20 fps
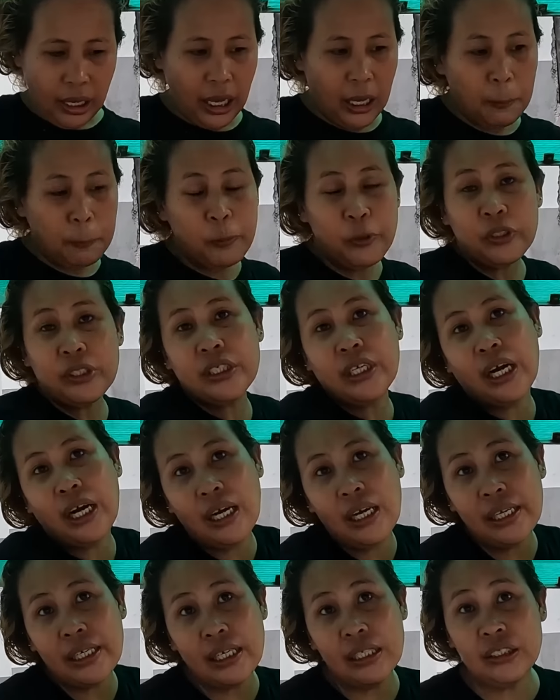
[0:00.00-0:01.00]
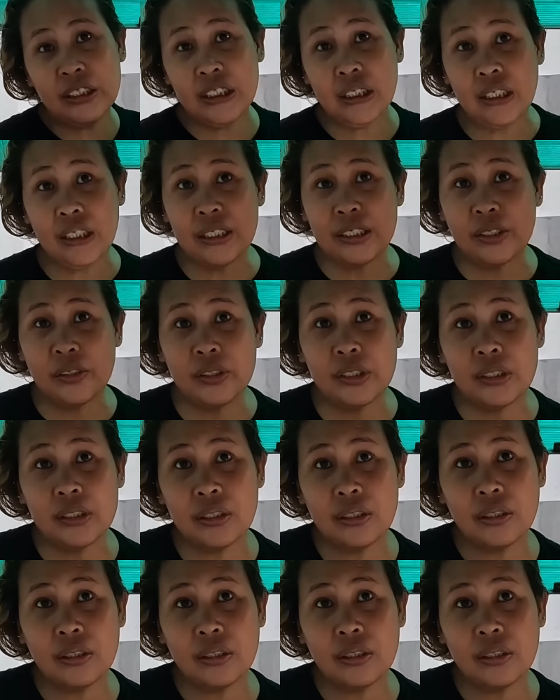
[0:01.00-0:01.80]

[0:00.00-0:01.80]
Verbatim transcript: I put garlic and chili sauce.